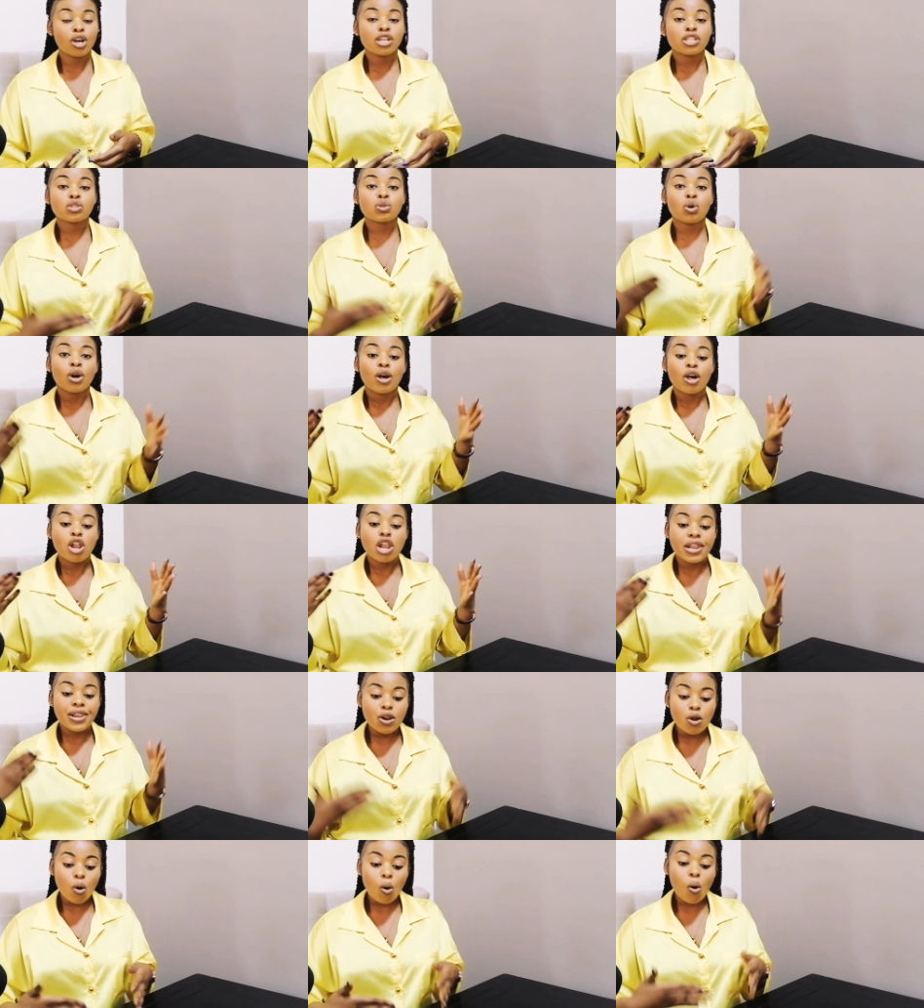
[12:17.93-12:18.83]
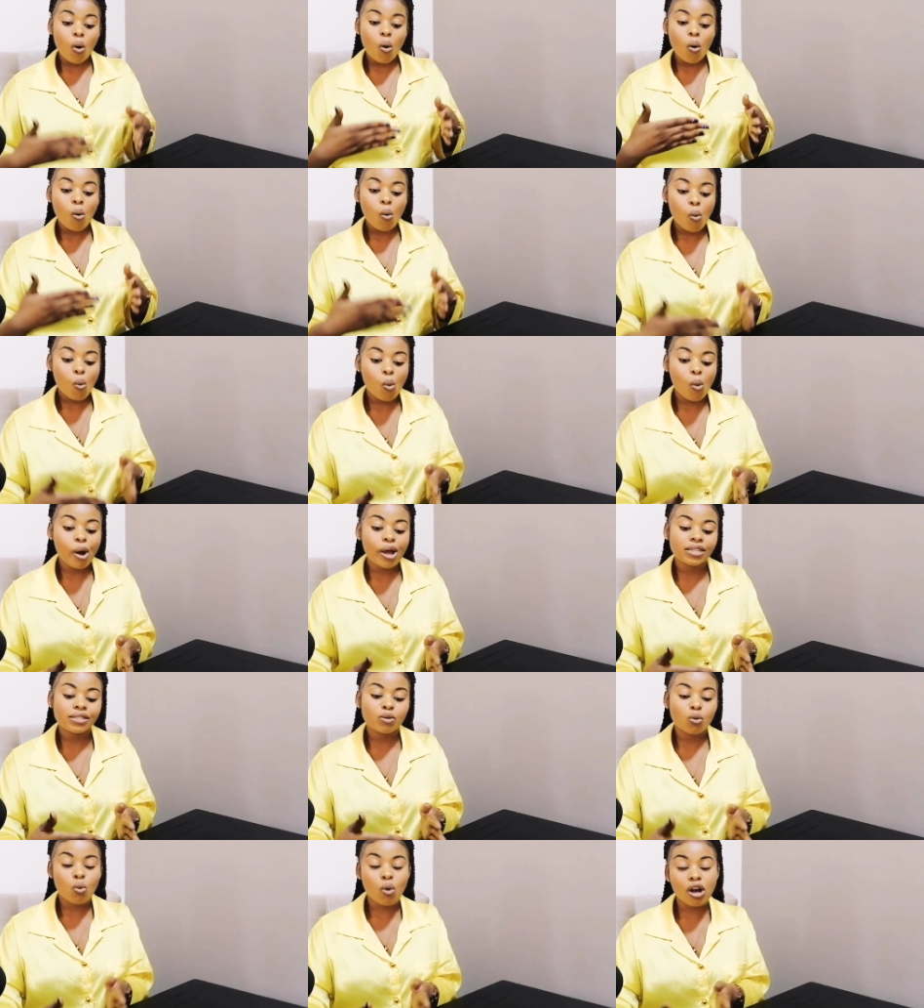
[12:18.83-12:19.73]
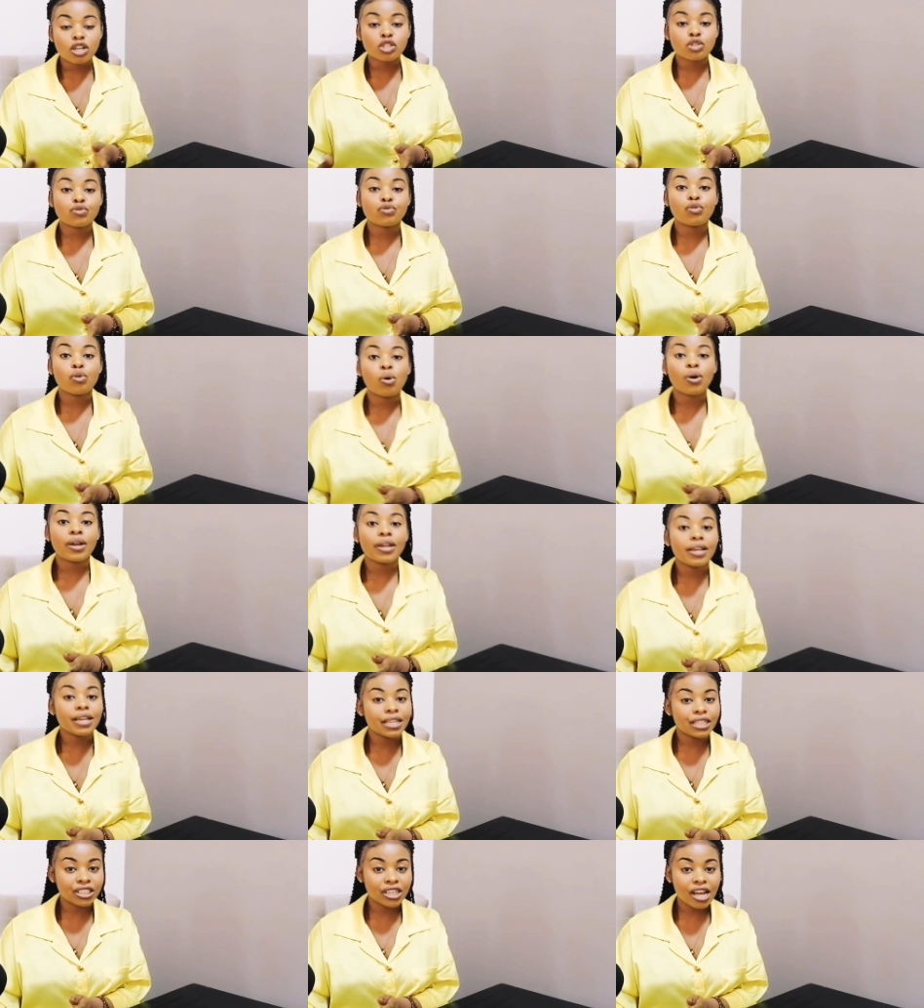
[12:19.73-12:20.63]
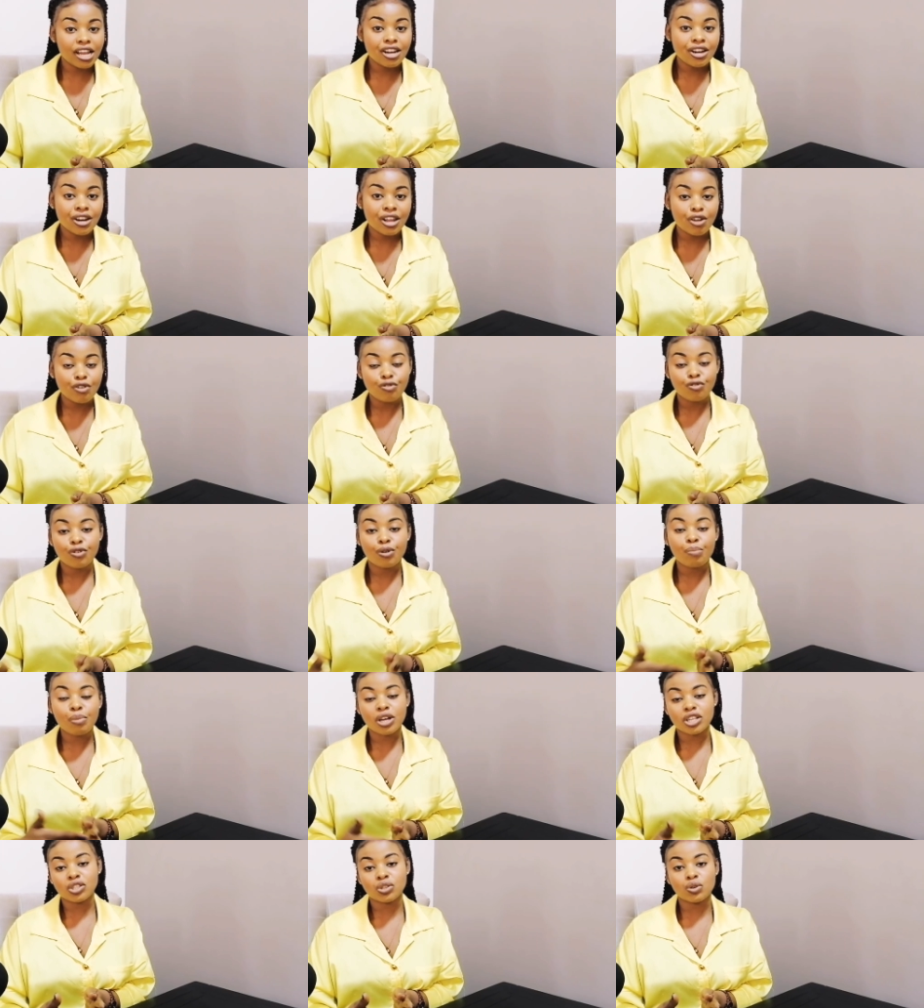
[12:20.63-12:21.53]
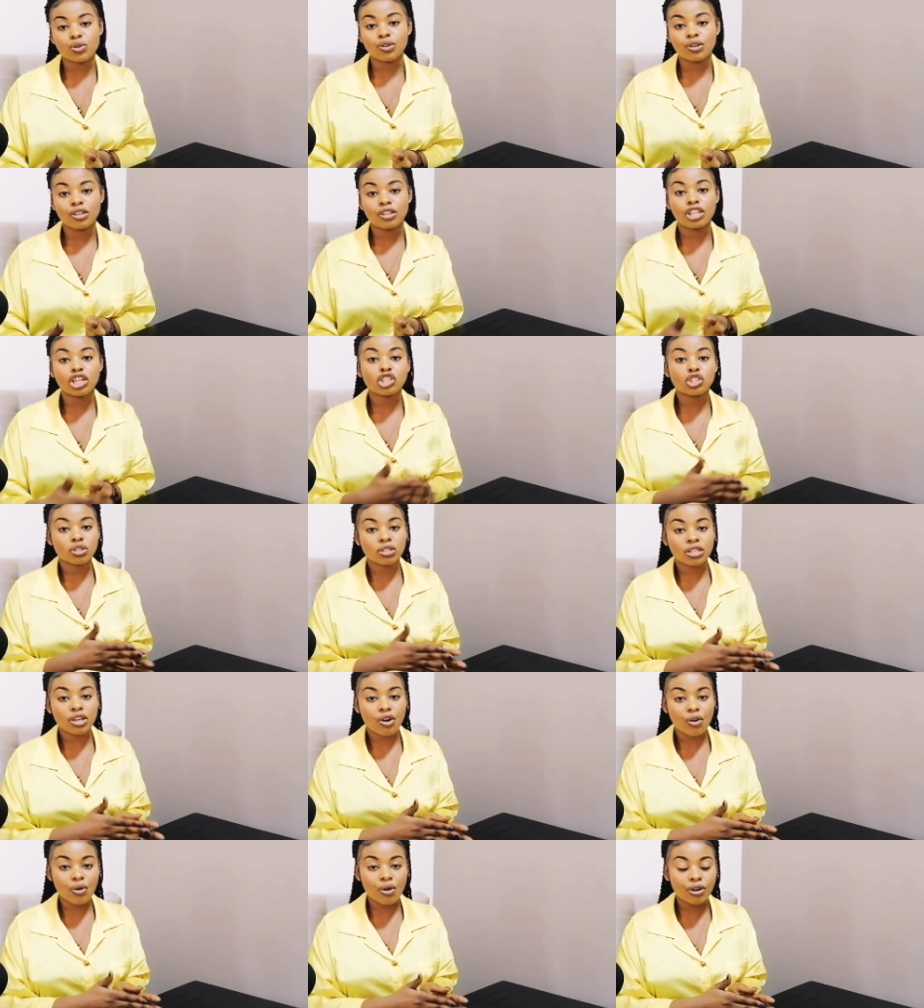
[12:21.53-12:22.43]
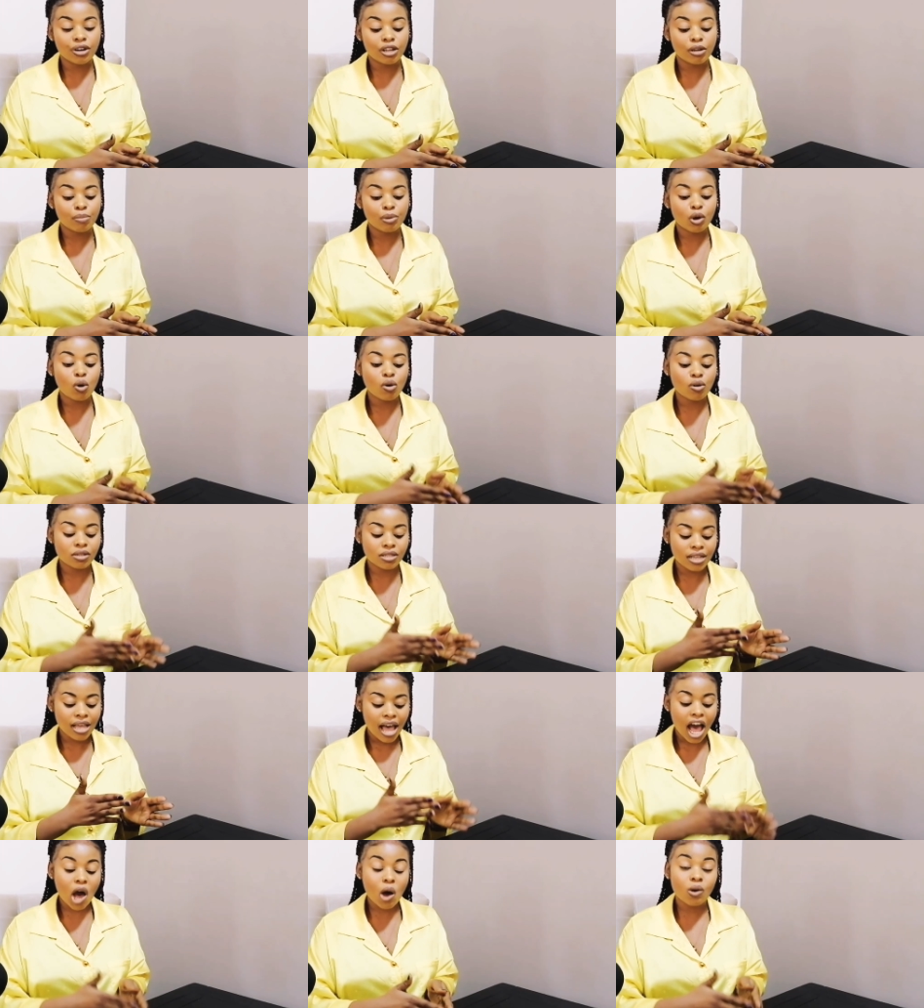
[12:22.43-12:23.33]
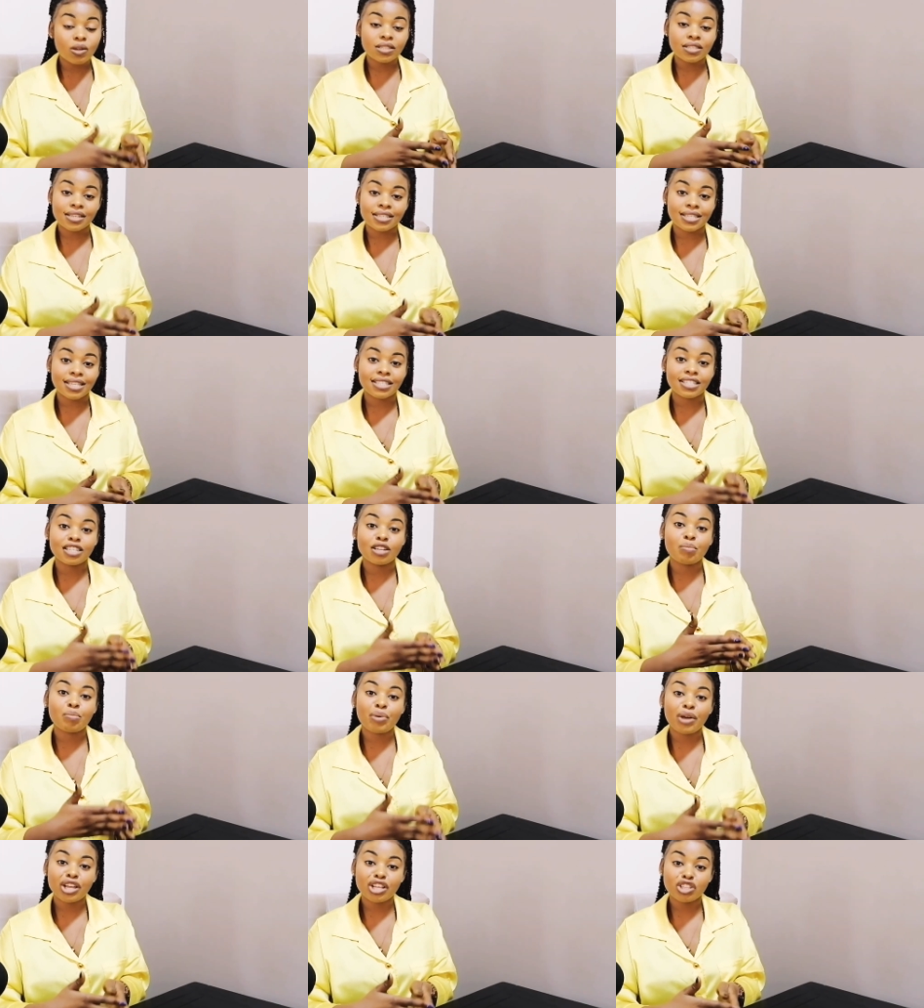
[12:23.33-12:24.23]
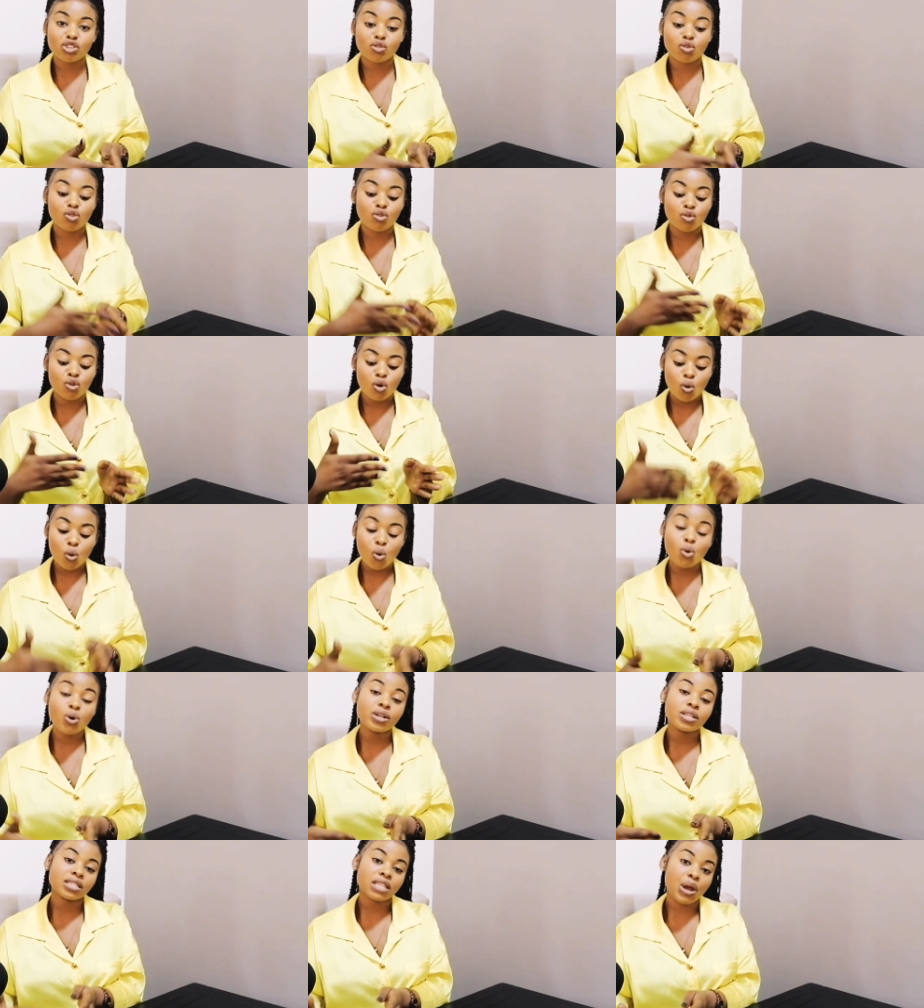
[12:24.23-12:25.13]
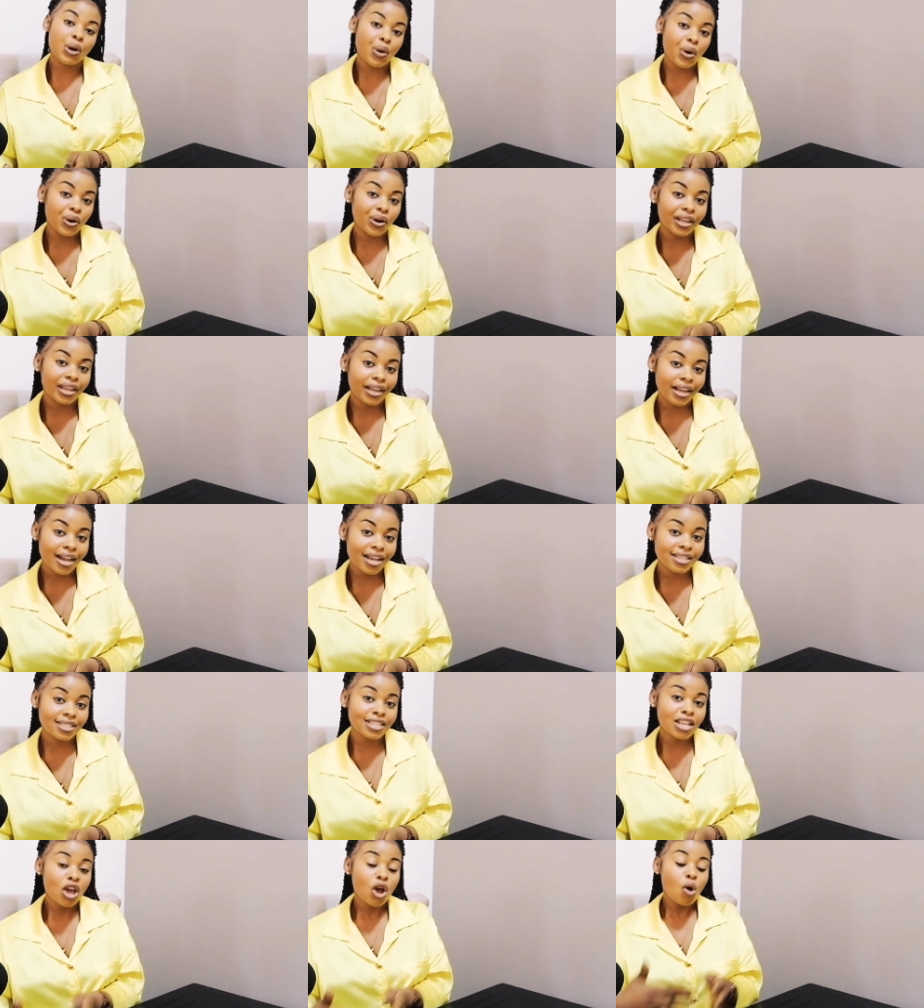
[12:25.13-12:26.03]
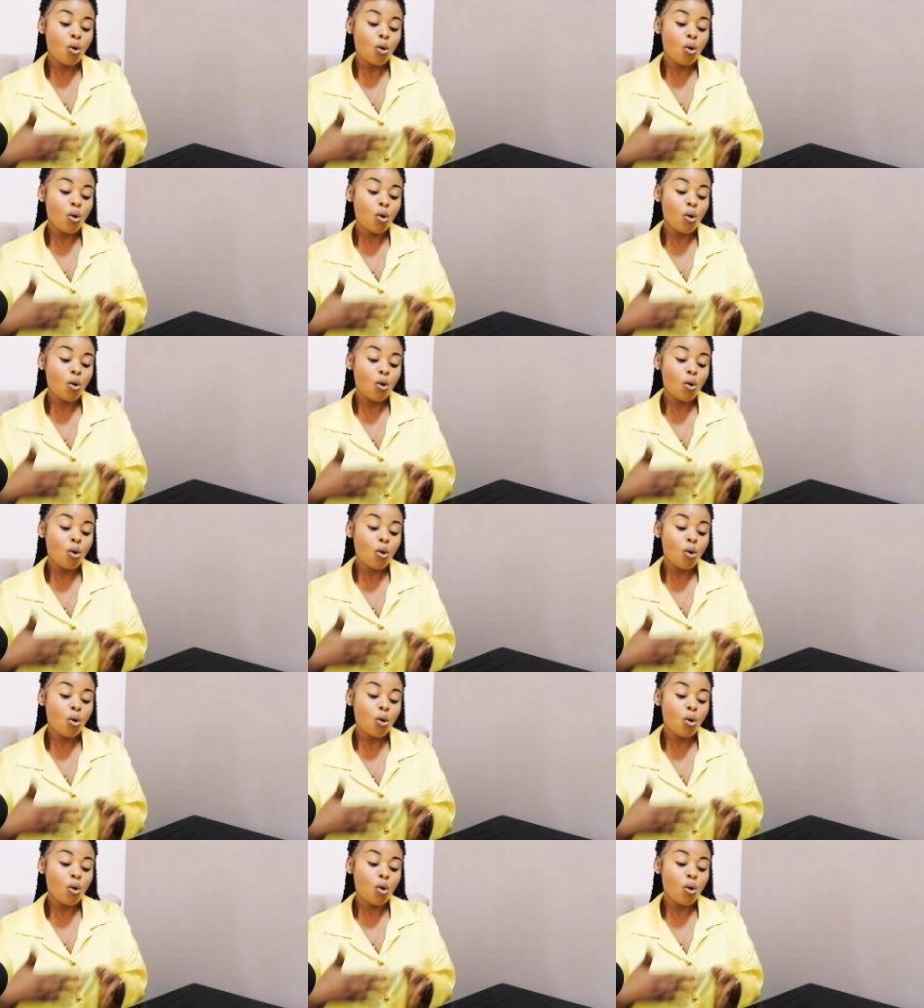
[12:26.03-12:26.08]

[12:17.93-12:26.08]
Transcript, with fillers: So know what works for each and every person that you're surrounding because our success depends on who is surrounding us.